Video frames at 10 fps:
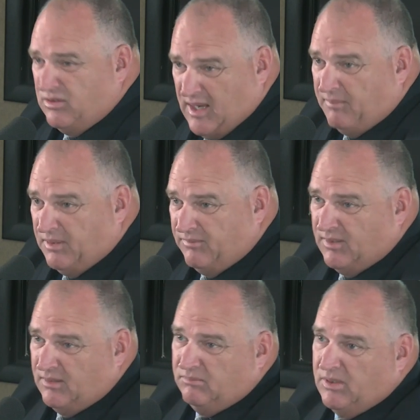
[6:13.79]

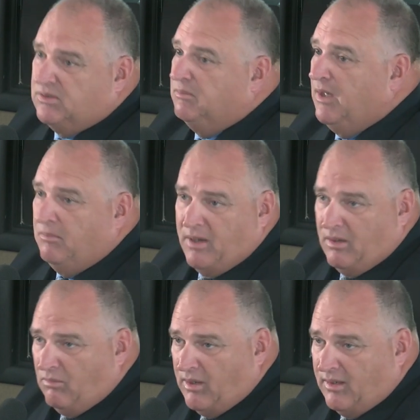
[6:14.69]
shoplifting, misdemeanor
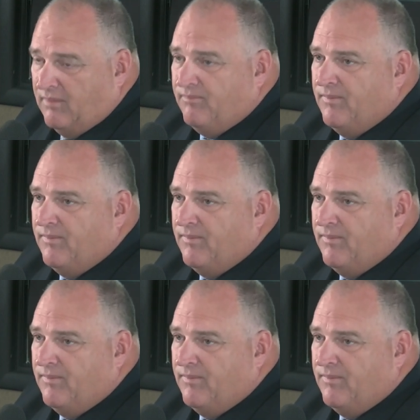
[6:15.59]
marijuana.